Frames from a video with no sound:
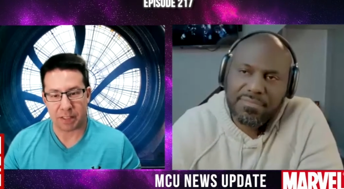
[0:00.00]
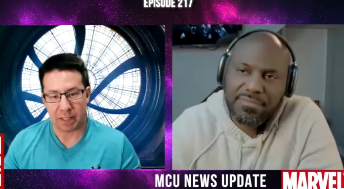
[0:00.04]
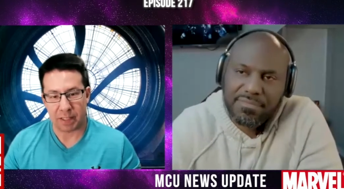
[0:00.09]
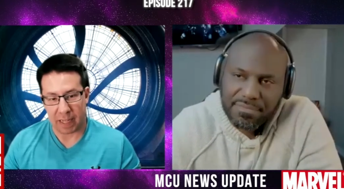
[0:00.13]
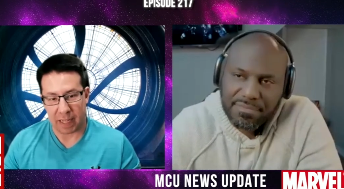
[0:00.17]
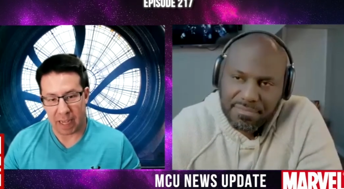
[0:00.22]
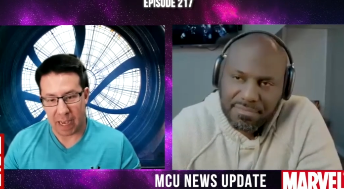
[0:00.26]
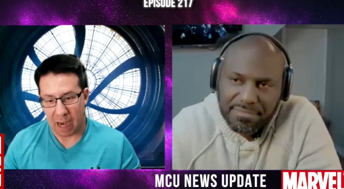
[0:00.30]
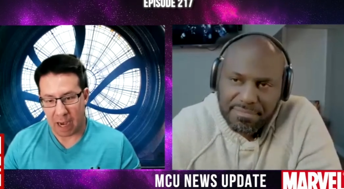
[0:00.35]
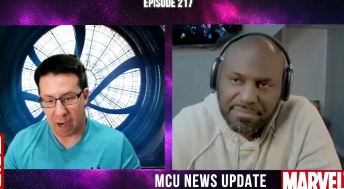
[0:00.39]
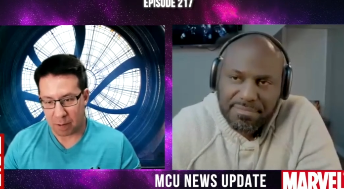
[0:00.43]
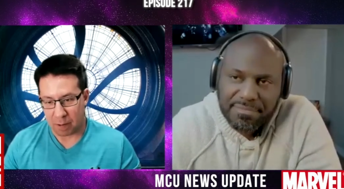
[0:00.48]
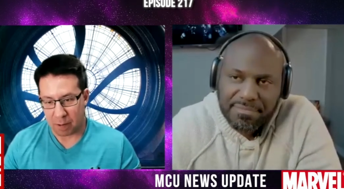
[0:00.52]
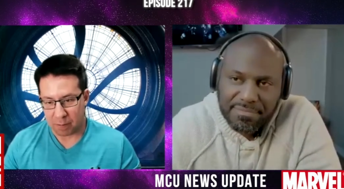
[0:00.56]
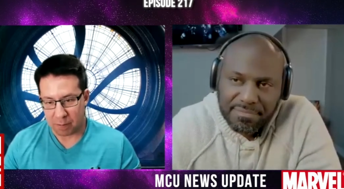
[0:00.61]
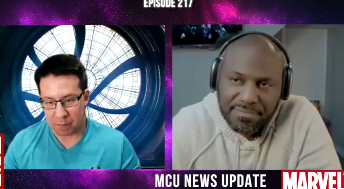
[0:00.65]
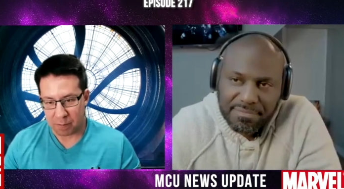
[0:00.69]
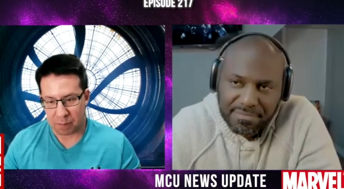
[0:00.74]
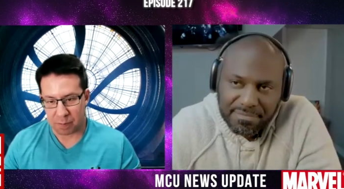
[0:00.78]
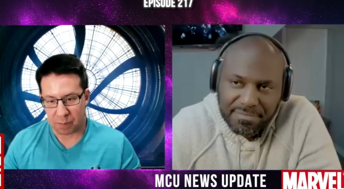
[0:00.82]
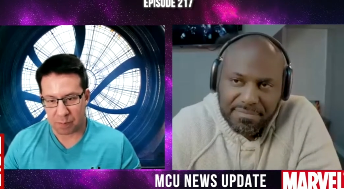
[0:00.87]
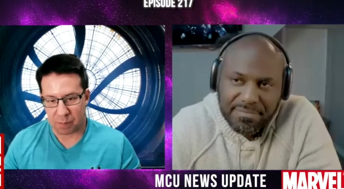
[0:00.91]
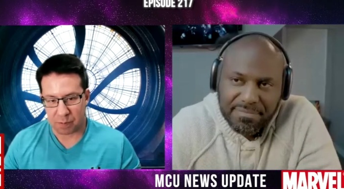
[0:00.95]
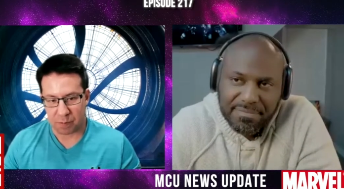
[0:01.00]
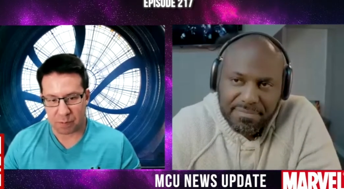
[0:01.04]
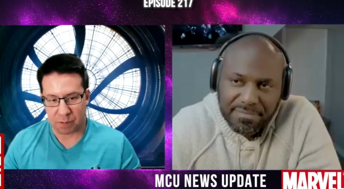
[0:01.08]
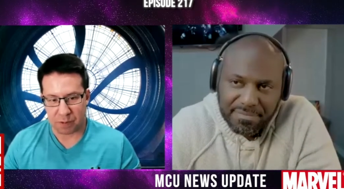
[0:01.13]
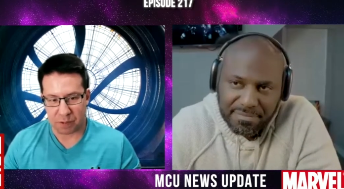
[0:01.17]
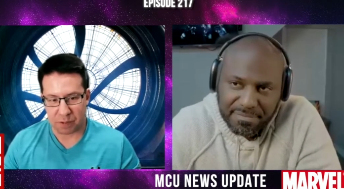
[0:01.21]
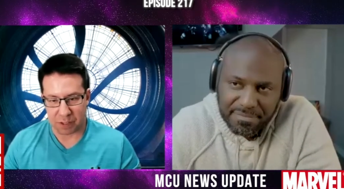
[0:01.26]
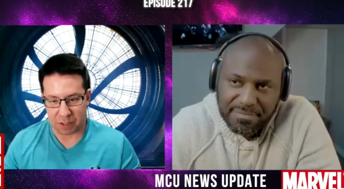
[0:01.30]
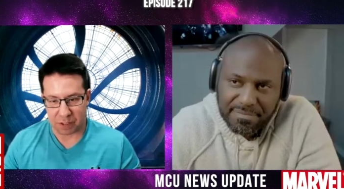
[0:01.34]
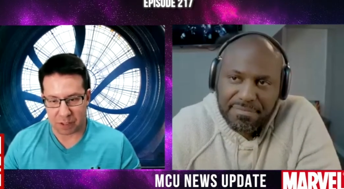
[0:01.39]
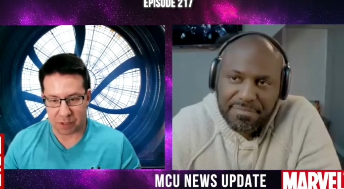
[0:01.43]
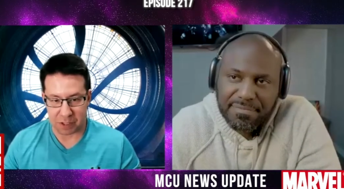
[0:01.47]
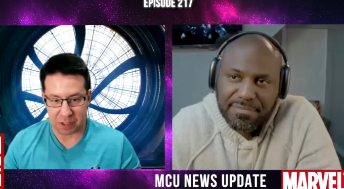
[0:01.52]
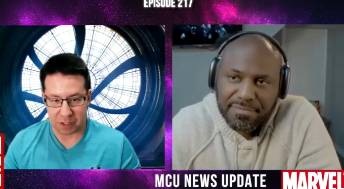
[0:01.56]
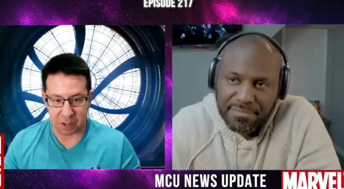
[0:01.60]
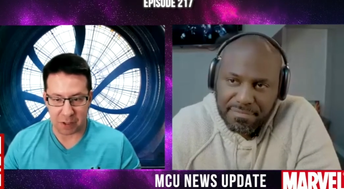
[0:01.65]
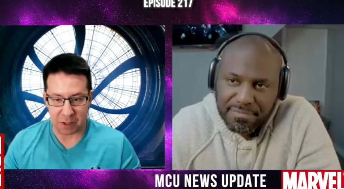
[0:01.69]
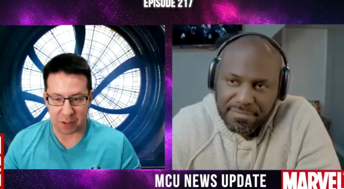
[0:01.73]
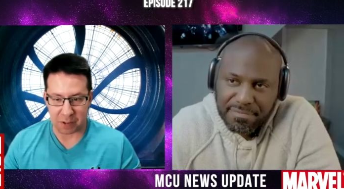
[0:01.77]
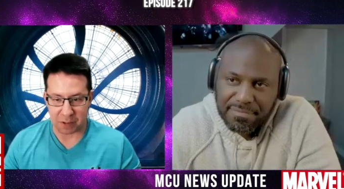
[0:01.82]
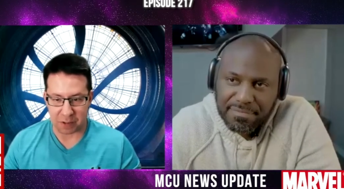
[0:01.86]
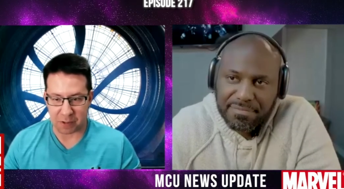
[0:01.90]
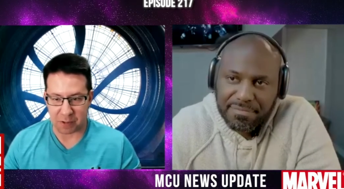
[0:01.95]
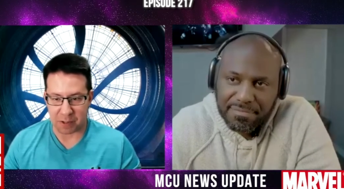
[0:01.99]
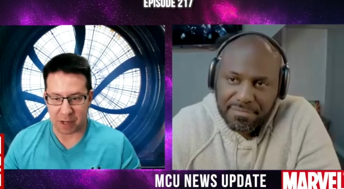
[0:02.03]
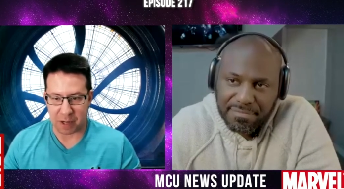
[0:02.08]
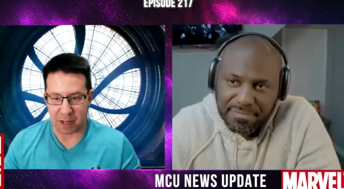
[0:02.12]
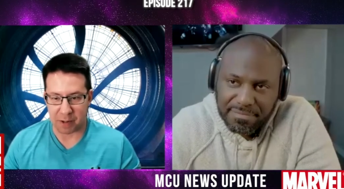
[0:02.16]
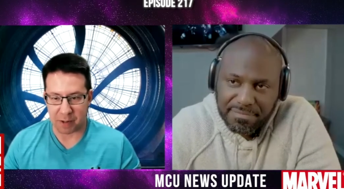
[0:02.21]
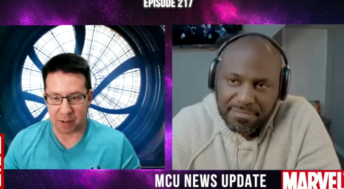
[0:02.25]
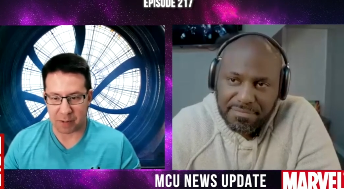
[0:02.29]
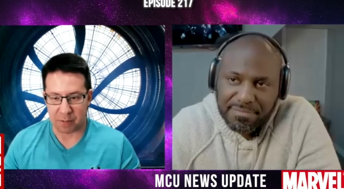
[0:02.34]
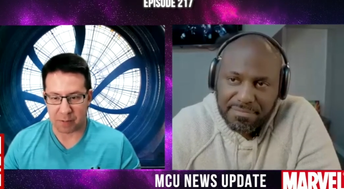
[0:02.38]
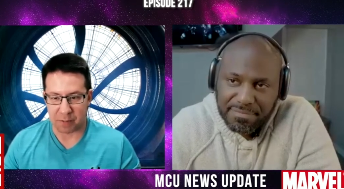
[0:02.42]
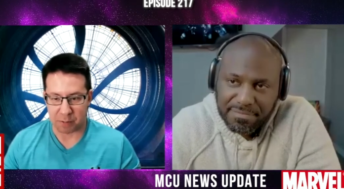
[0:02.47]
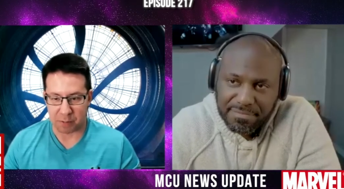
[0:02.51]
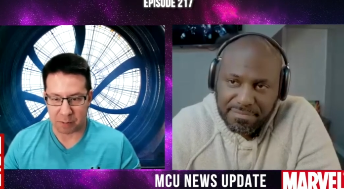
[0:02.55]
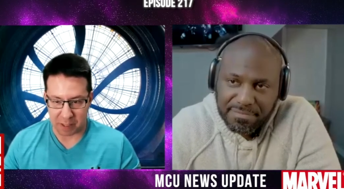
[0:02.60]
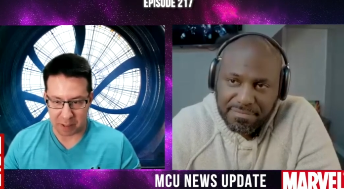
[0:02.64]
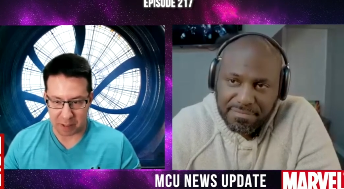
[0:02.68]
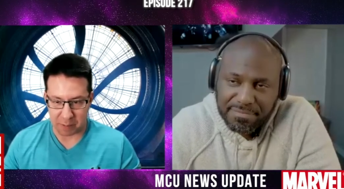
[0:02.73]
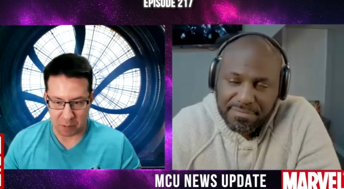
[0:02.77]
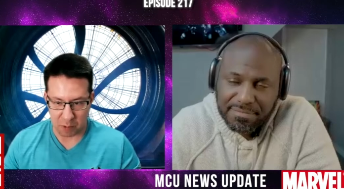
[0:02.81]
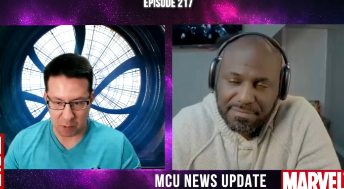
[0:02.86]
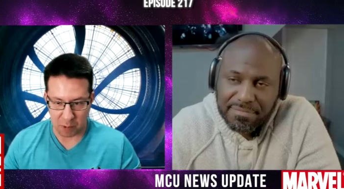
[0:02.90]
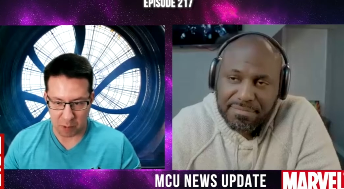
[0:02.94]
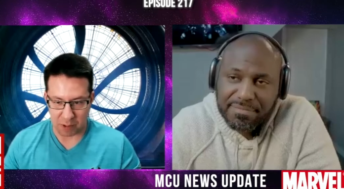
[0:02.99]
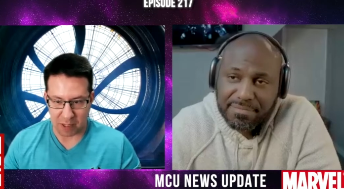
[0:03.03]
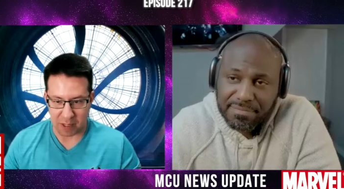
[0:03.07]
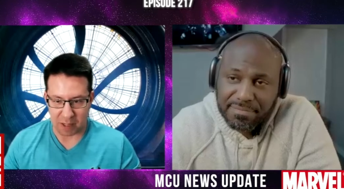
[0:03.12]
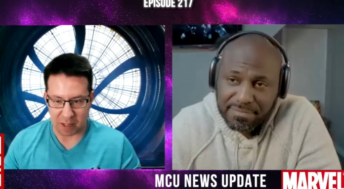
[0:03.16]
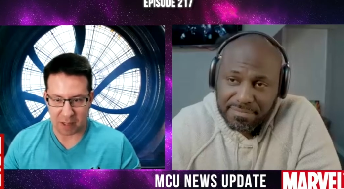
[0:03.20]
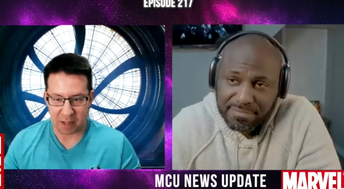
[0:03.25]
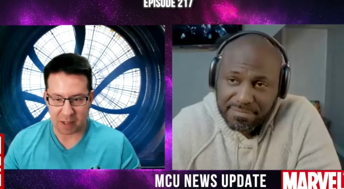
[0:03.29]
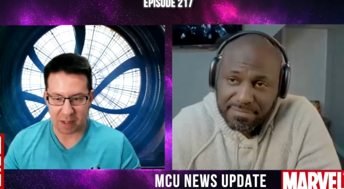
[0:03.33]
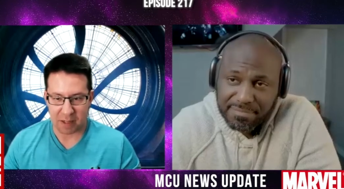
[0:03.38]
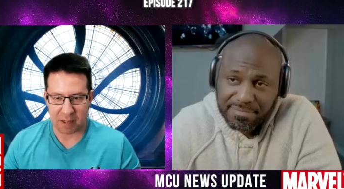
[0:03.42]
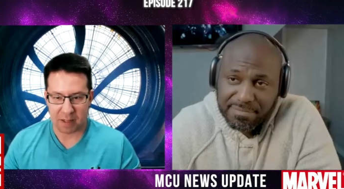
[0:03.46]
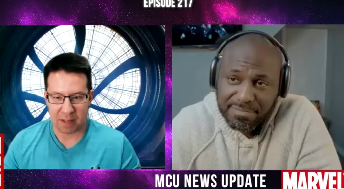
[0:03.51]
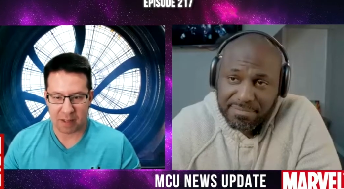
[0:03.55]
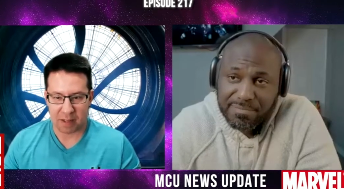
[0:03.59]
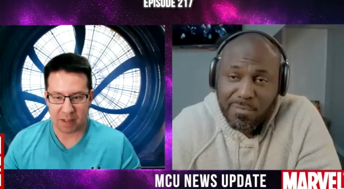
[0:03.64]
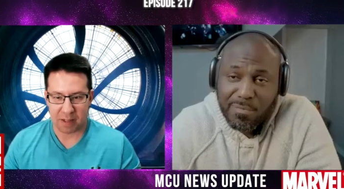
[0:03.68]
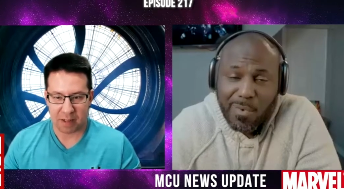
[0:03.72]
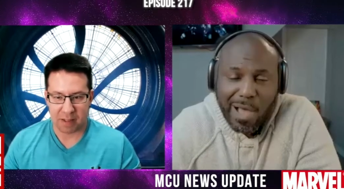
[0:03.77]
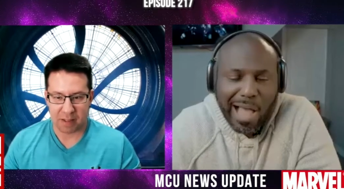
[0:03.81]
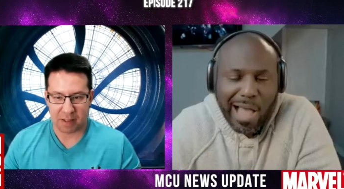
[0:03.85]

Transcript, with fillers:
Speaker 1: Jessica Gao, She-Hulk creator, Rick and Morty.